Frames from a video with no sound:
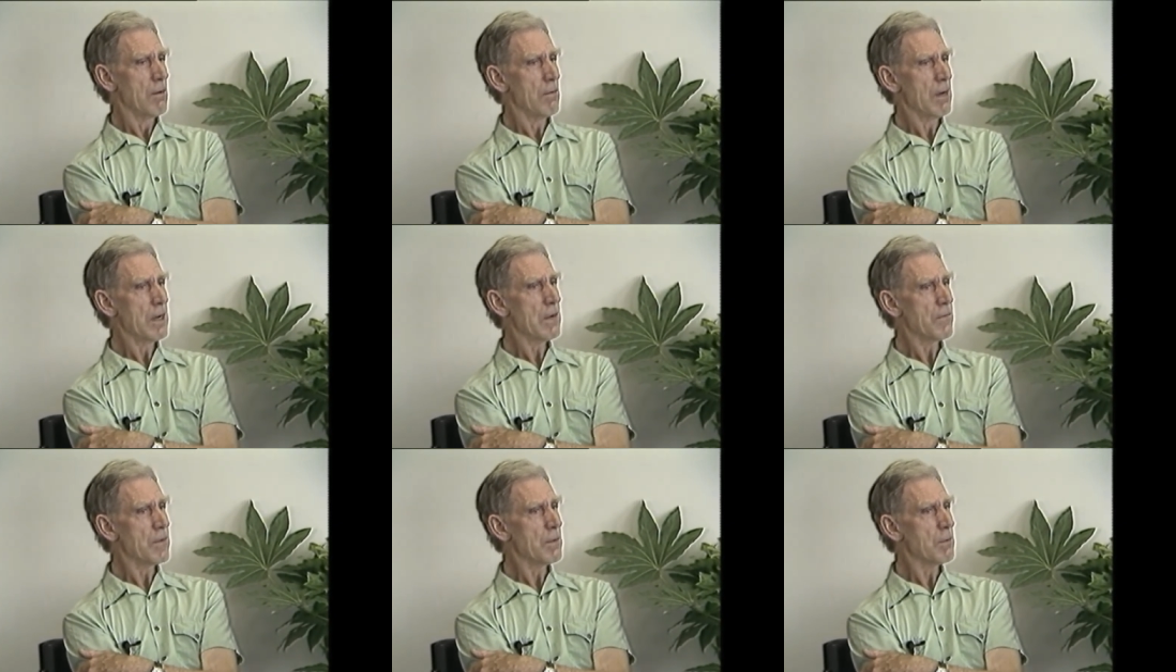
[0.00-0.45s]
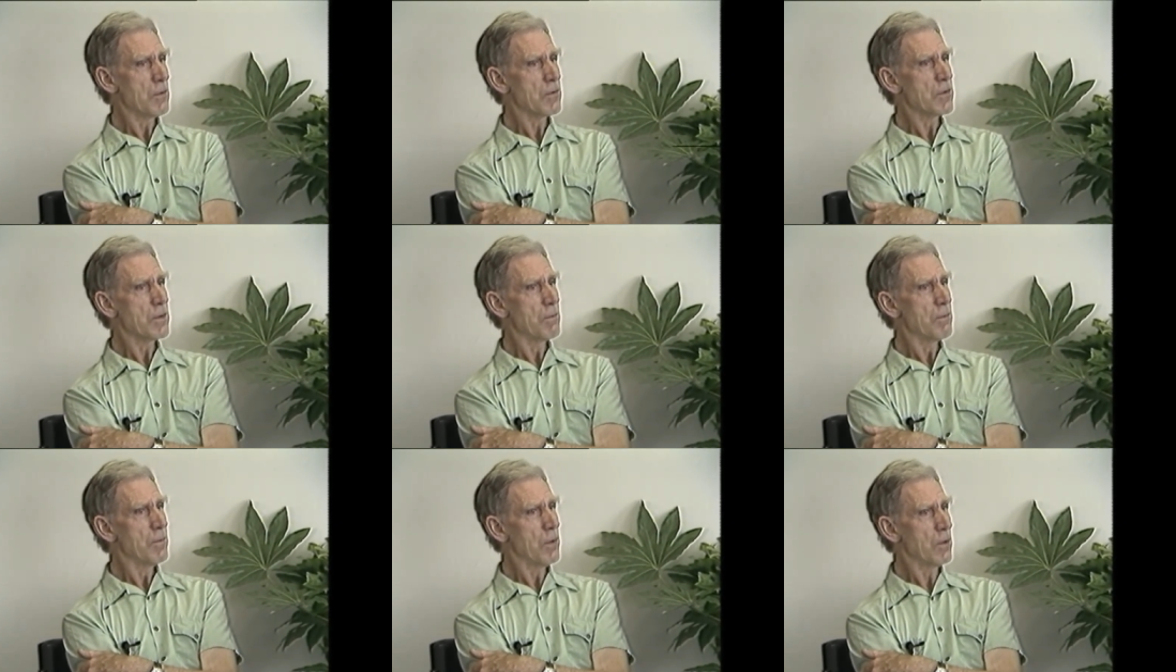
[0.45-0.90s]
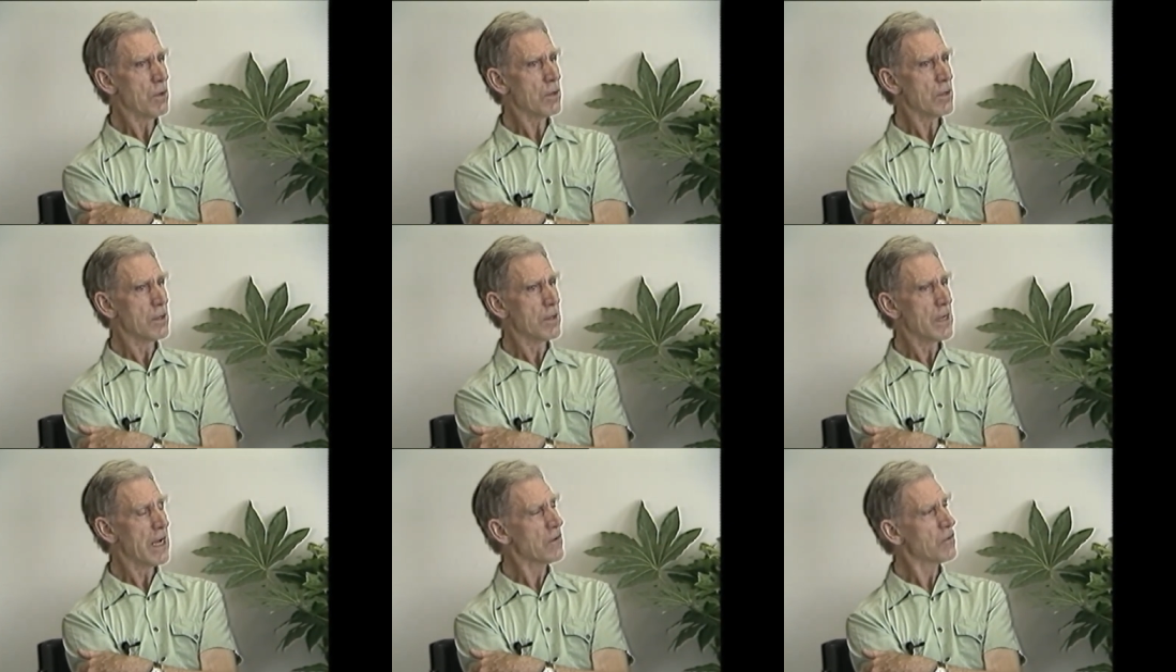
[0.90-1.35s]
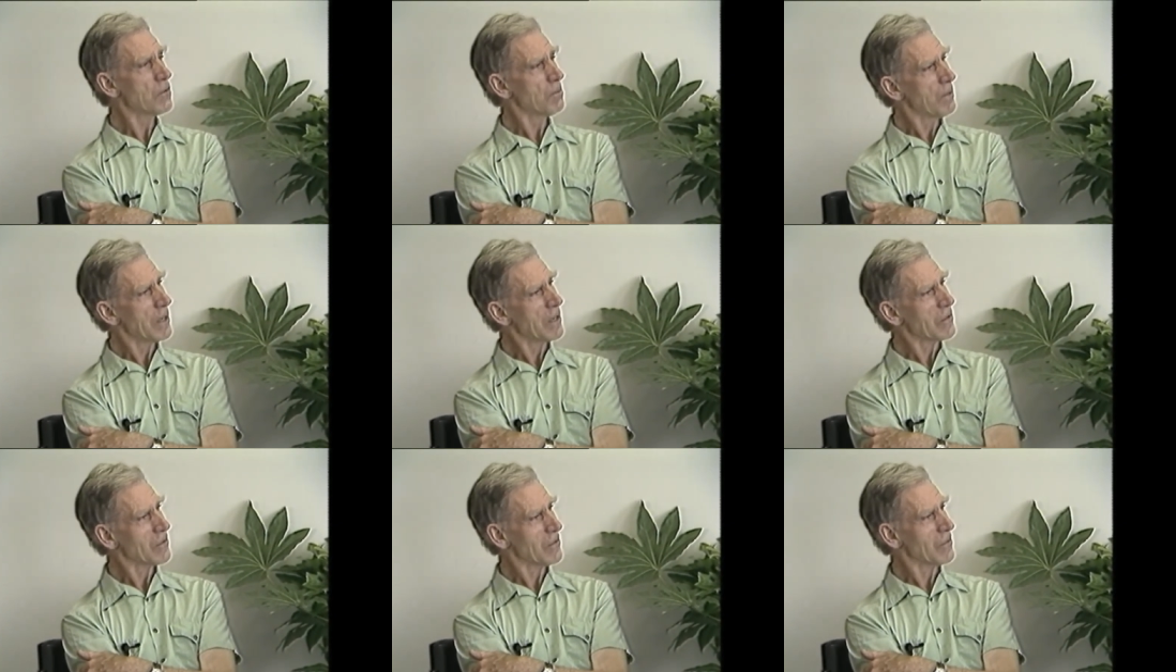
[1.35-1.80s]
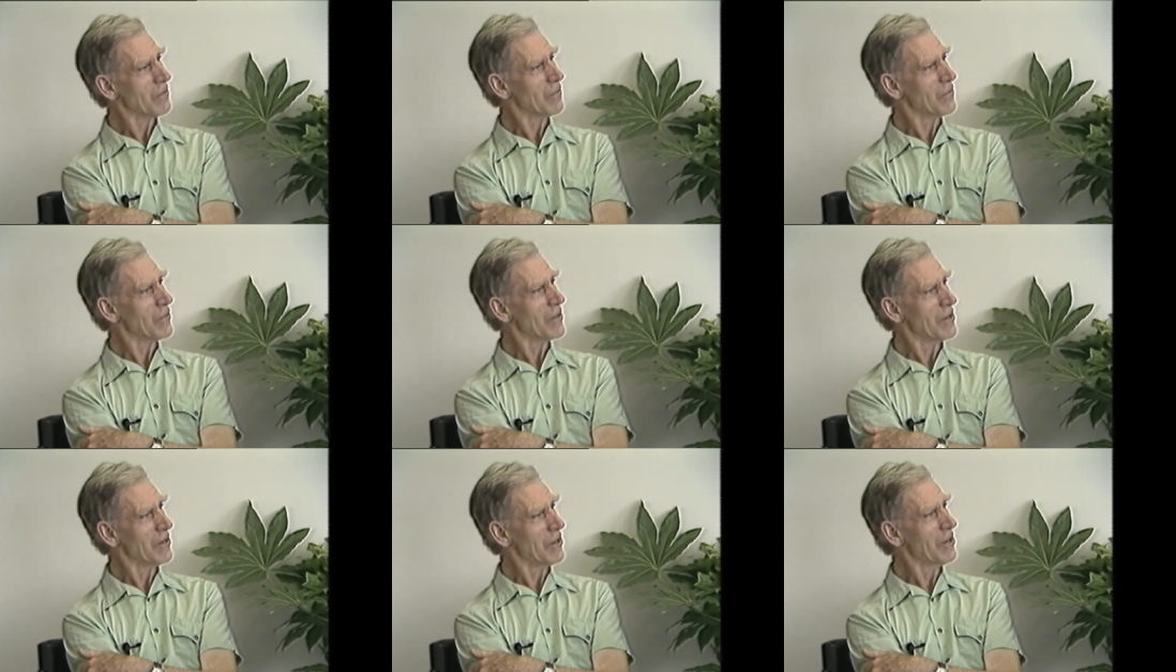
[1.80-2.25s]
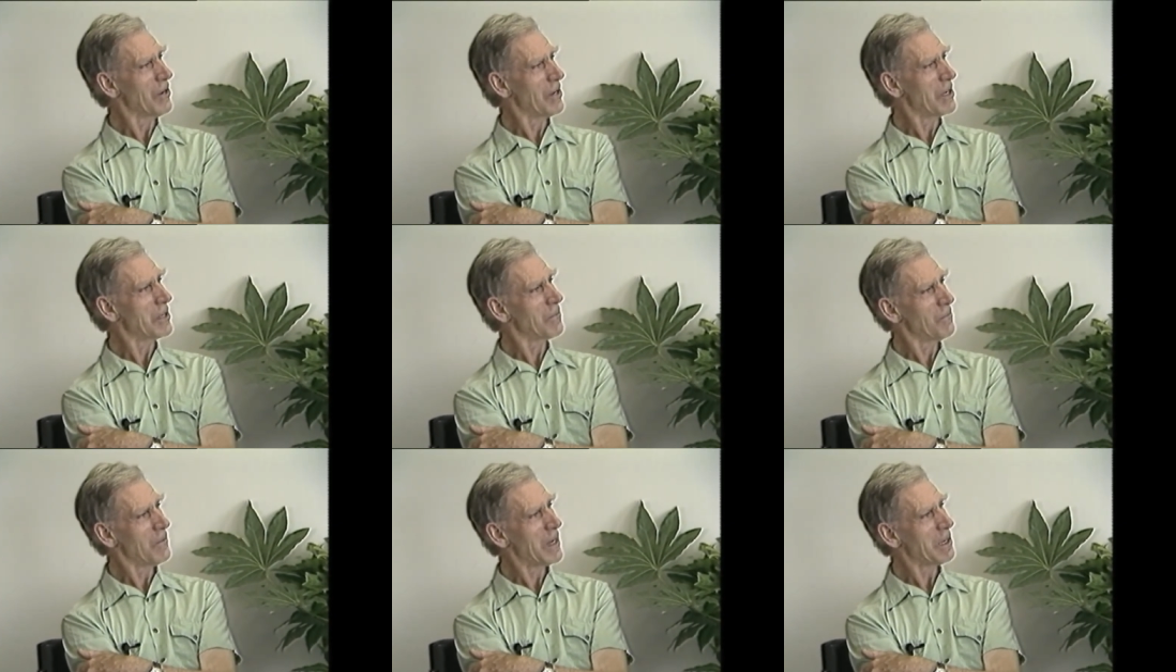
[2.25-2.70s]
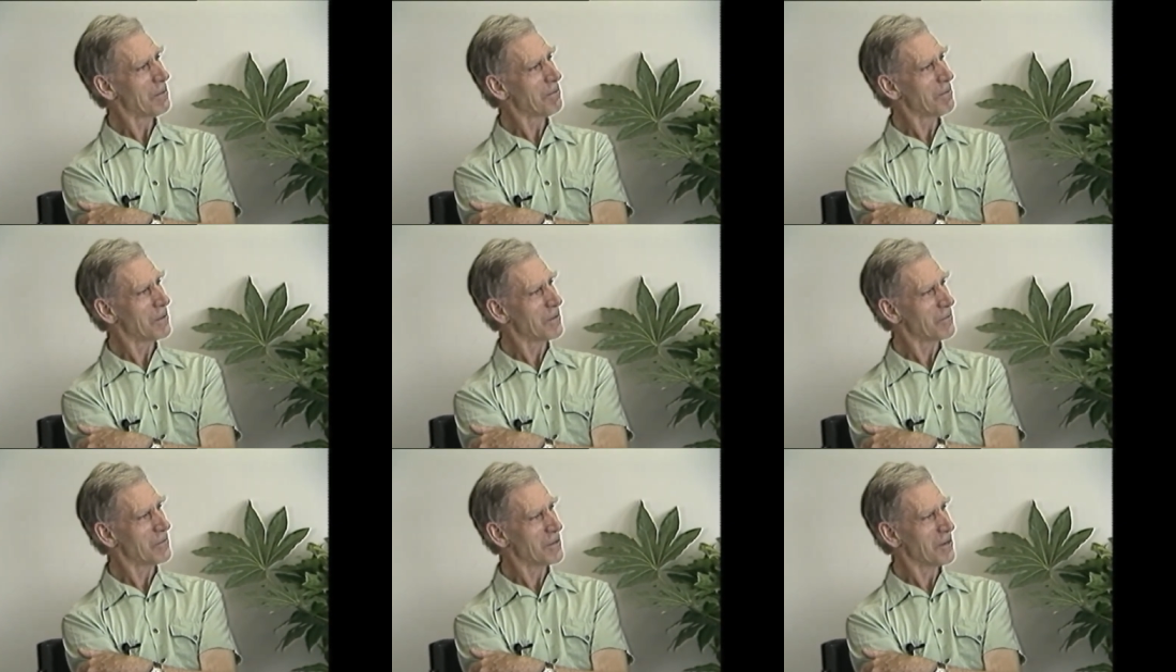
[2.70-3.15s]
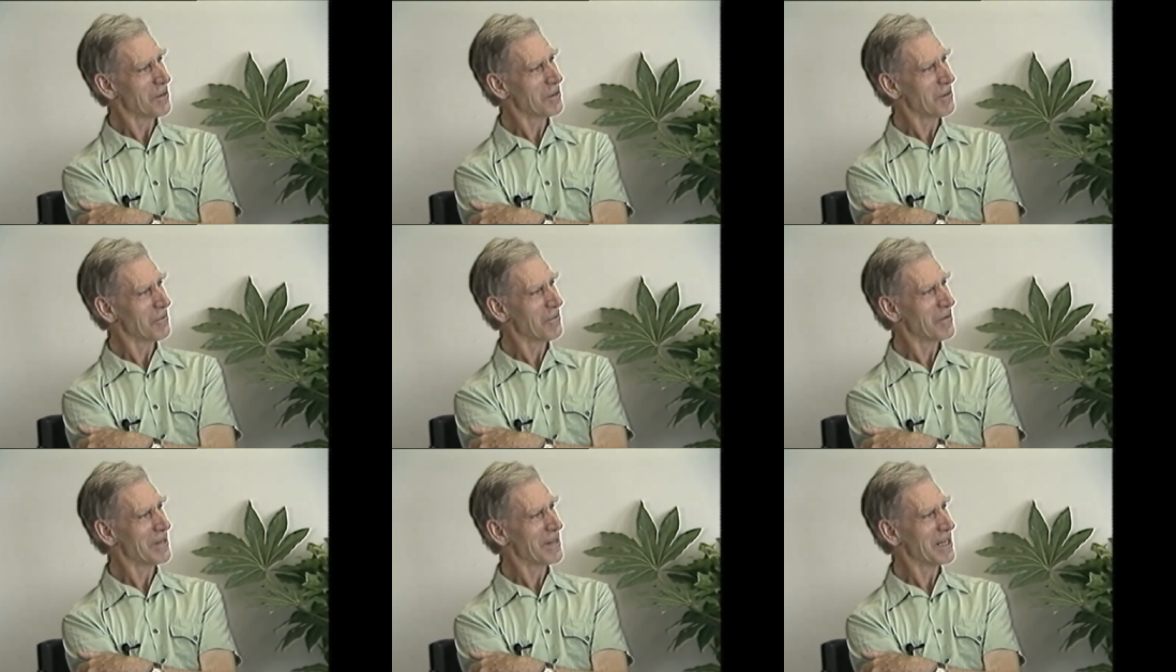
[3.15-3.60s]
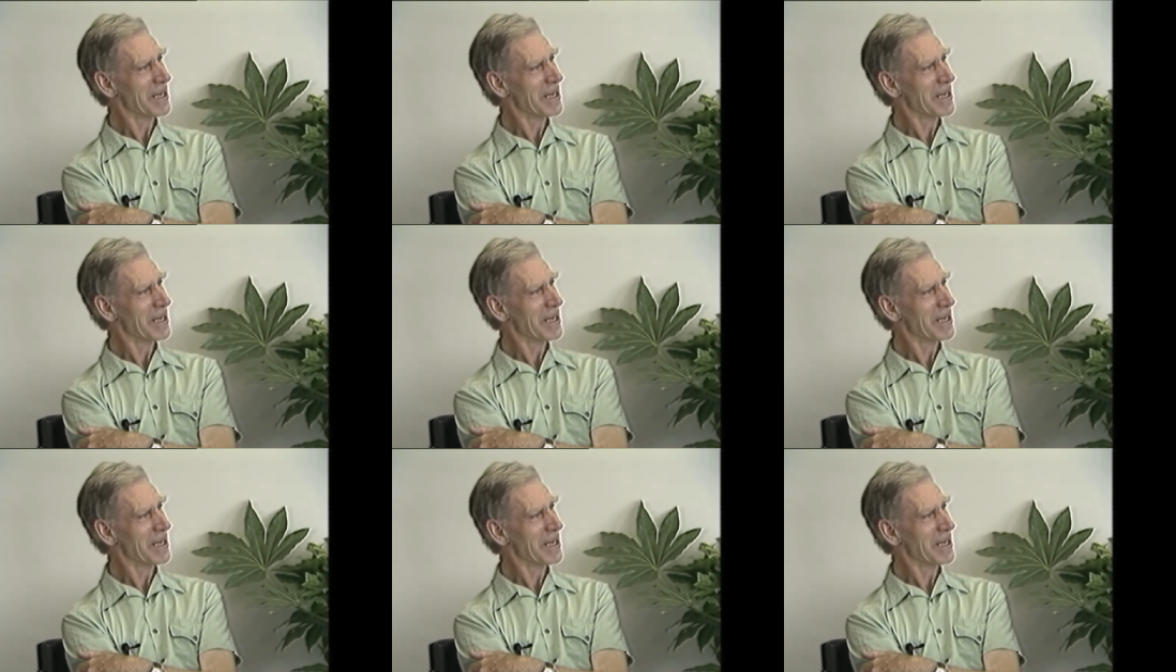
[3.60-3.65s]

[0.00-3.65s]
one of the most important aspects of the early development of geography in